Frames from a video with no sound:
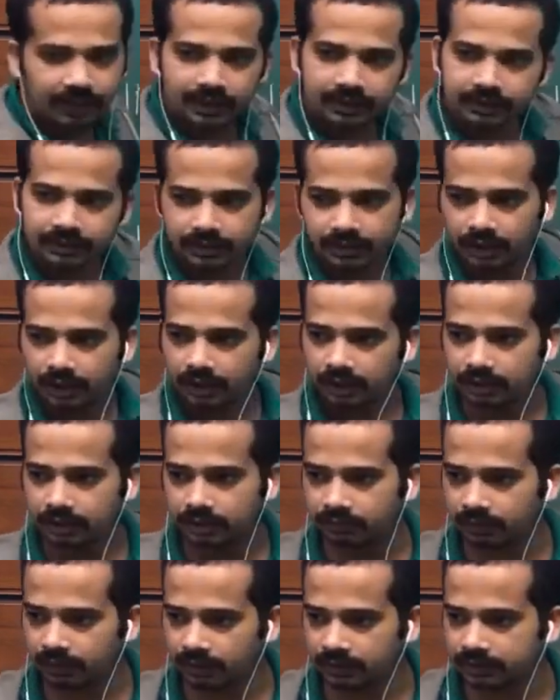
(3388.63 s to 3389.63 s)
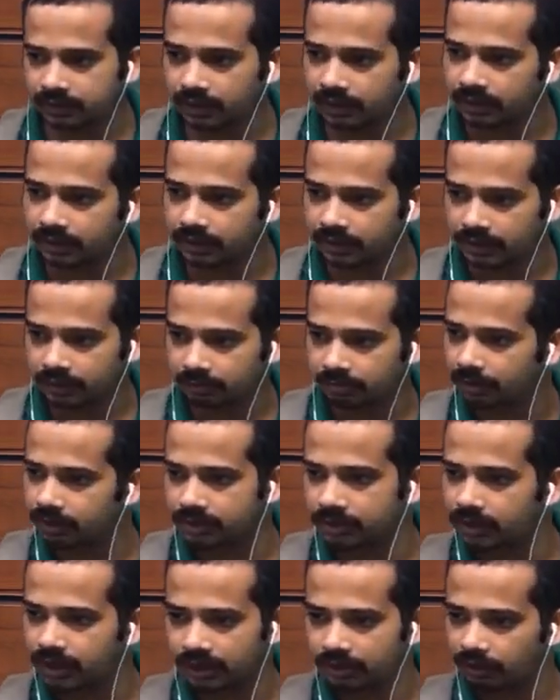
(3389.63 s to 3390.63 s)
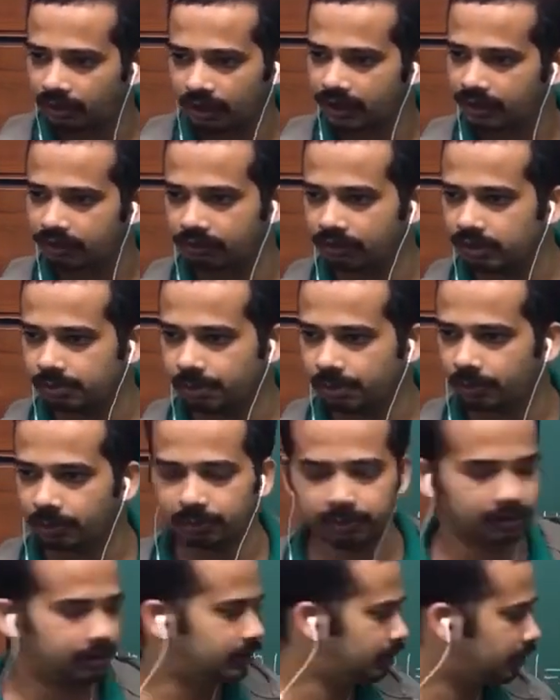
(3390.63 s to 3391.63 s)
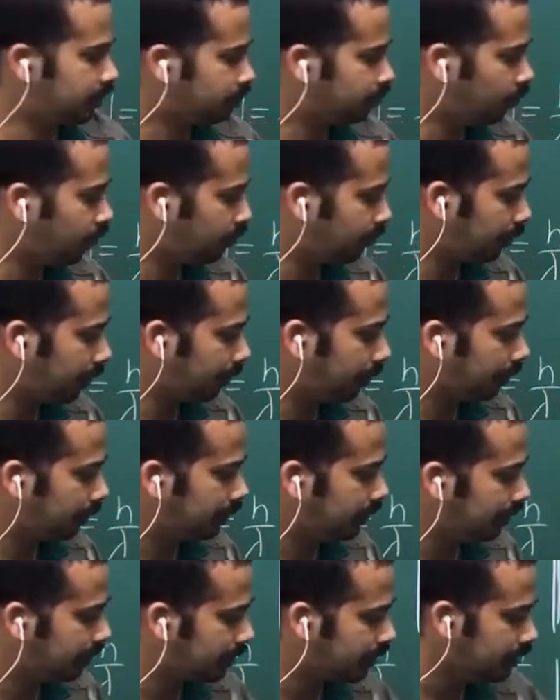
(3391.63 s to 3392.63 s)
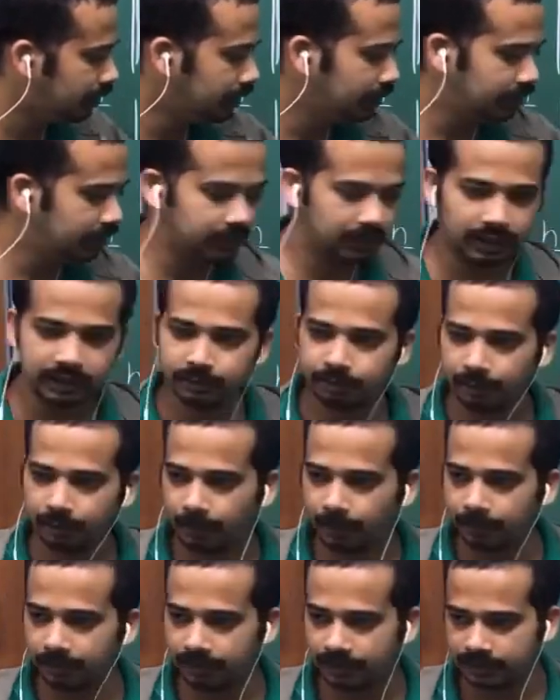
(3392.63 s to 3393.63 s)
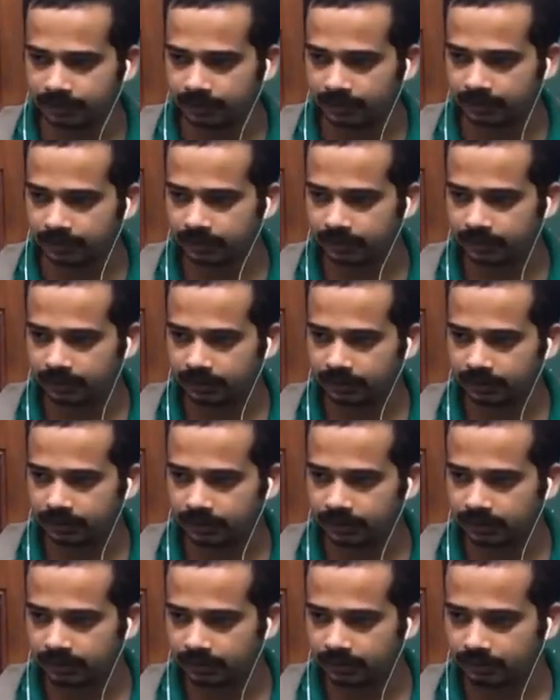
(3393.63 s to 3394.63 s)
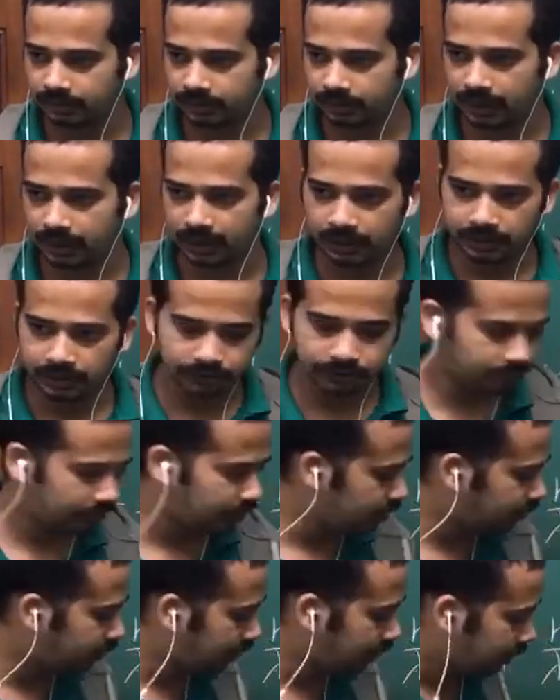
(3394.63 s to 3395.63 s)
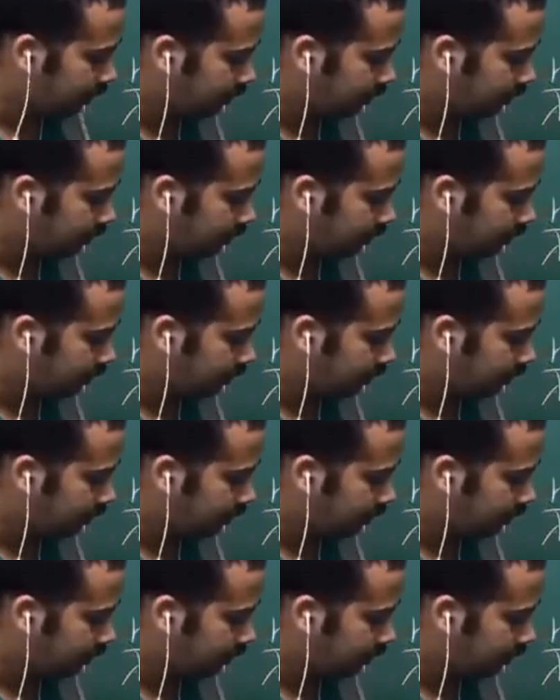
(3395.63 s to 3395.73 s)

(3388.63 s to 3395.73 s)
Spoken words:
as your uncertainty, but they are not equally probable here. More probable here, less probable here, okay? So that's why